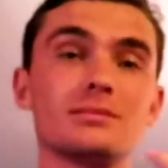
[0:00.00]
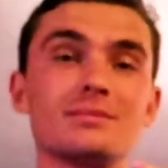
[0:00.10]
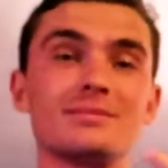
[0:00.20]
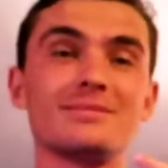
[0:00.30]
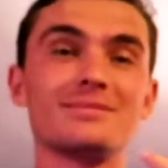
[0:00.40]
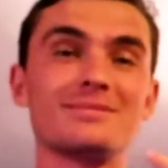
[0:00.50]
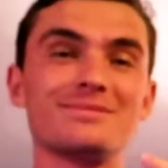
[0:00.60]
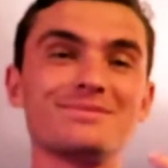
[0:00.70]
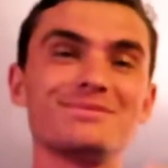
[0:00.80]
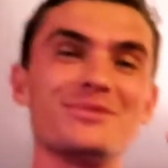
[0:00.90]
See what's oh up?
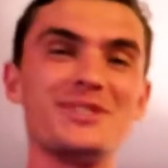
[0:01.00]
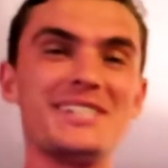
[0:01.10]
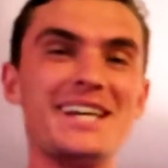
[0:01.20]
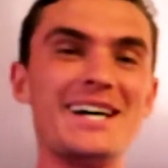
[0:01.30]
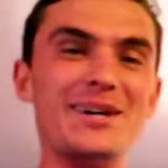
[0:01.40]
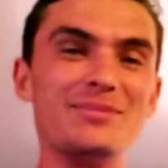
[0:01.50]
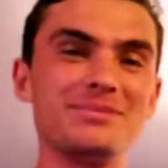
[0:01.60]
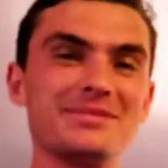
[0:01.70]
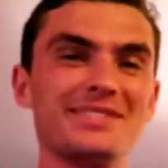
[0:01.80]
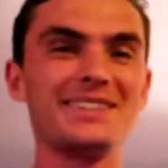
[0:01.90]
God, you know, up? you know the
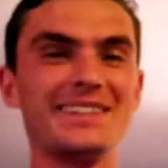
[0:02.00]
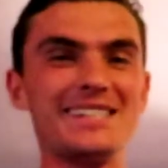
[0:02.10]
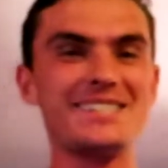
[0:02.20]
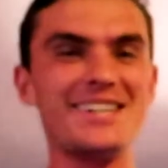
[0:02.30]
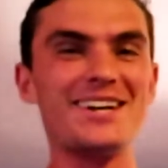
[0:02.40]
vibes. Yes, sir.